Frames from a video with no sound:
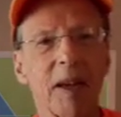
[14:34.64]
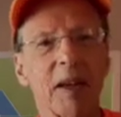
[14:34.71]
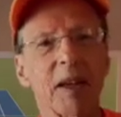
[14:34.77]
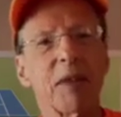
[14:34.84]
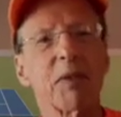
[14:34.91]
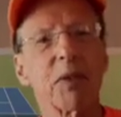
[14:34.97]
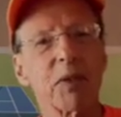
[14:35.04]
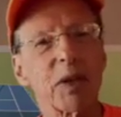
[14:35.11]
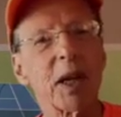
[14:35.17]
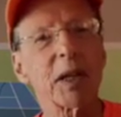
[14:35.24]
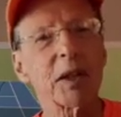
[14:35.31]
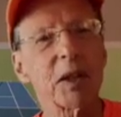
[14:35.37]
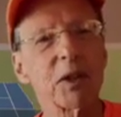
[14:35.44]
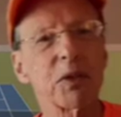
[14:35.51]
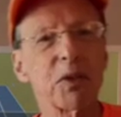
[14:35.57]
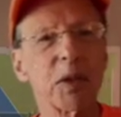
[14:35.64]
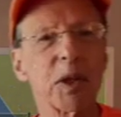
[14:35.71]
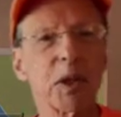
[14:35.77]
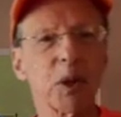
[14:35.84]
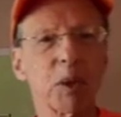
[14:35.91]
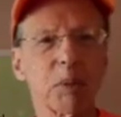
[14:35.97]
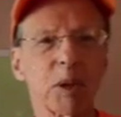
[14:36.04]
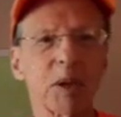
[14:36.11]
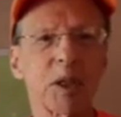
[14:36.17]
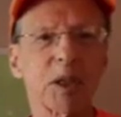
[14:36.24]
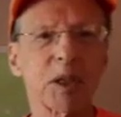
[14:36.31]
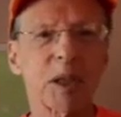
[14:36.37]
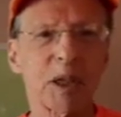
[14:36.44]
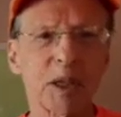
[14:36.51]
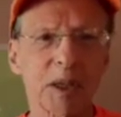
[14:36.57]
If you've liked this video, please
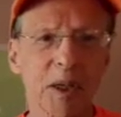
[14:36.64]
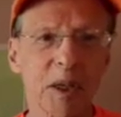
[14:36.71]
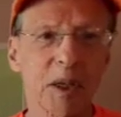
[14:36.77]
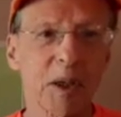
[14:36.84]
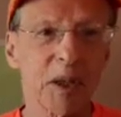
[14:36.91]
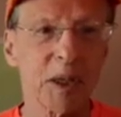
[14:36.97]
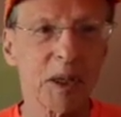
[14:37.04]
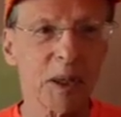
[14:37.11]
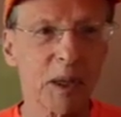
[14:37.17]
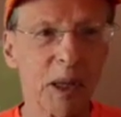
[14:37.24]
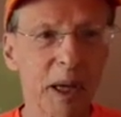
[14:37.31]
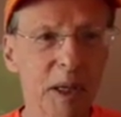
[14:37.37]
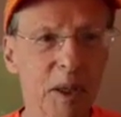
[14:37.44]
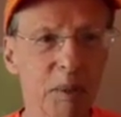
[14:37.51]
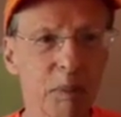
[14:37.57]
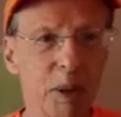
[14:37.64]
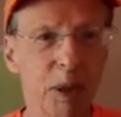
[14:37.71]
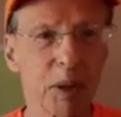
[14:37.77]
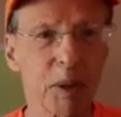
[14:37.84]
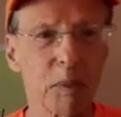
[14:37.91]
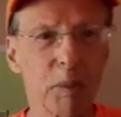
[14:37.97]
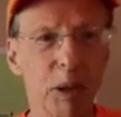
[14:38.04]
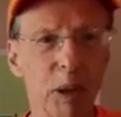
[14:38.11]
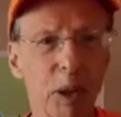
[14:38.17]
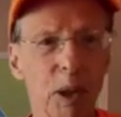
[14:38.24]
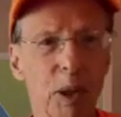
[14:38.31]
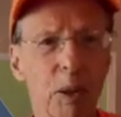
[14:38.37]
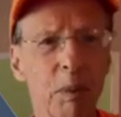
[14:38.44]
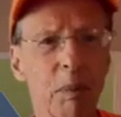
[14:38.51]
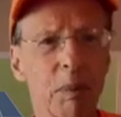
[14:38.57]
click the like button
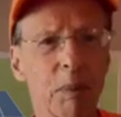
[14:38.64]
below.